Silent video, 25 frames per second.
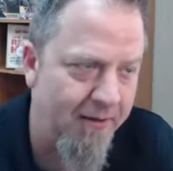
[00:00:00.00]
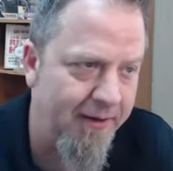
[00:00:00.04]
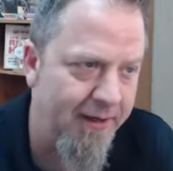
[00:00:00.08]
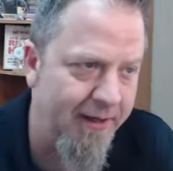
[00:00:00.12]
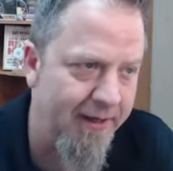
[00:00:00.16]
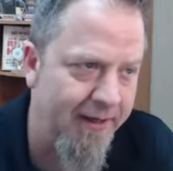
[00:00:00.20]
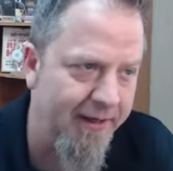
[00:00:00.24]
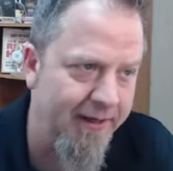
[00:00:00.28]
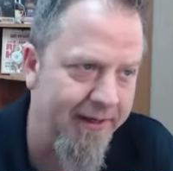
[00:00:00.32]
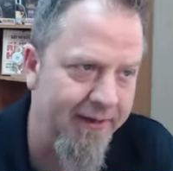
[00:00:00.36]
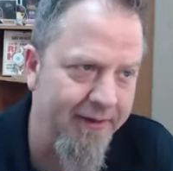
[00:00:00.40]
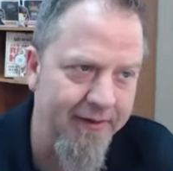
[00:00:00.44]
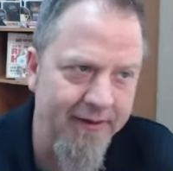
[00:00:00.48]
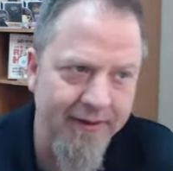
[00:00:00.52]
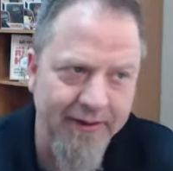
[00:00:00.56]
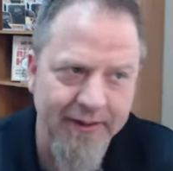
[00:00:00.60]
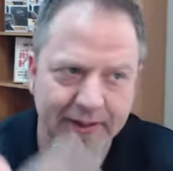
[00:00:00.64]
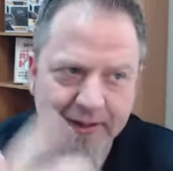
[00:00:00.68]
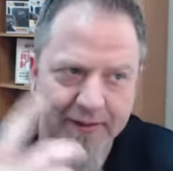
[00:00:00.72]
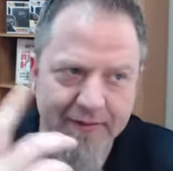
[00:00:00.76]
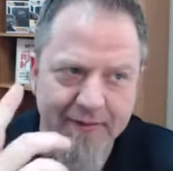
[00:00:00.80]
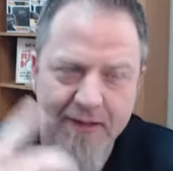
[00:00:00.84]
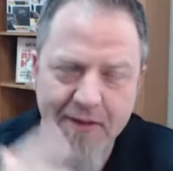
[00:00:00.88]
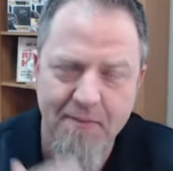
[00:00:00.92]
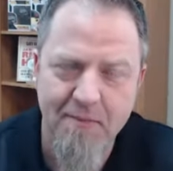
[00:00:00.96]
And
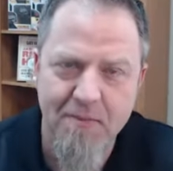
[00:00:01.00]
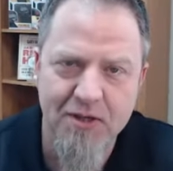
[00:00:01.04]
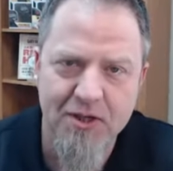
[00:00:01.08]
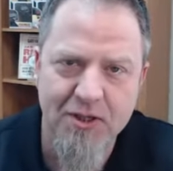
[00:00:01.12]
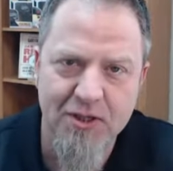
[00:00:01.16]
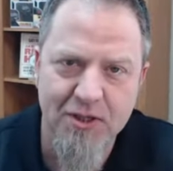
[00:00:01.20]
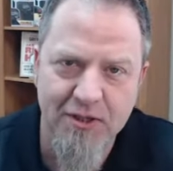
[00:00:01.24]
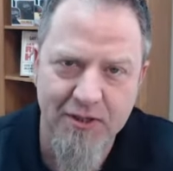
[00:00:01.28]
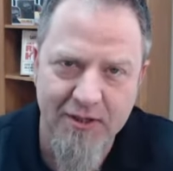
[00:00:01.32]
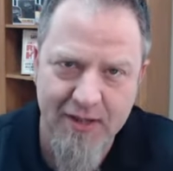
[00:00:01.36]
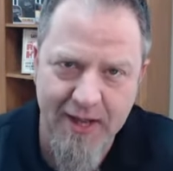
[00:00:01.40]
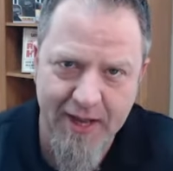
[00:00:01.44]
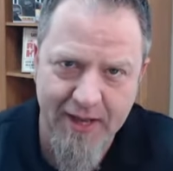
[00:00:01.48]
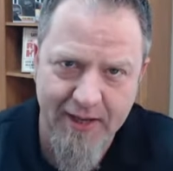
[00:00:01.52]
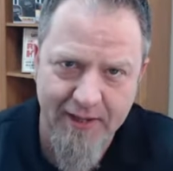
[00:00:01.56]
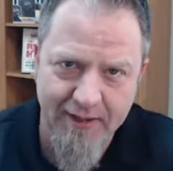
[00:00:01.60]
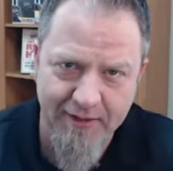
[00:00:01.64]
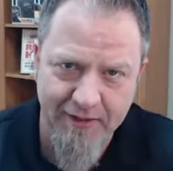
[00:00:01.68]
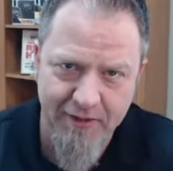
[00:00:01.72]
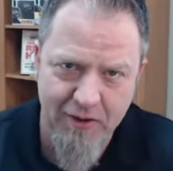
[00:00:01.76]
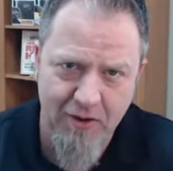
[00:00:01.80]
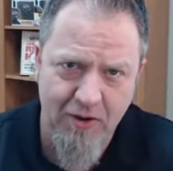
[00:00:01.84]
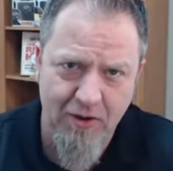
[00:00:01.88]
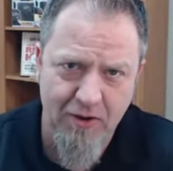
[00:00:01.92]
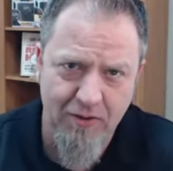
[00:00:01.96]
again, they mentioned that in
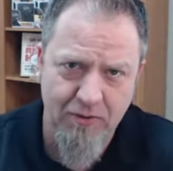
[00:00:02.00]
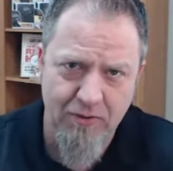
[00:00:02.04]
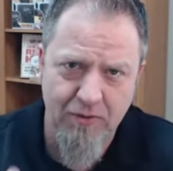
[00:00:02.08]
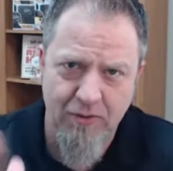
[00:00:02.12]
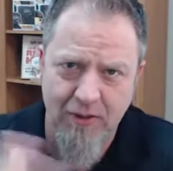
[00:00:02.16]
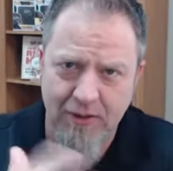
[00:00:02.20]
the article.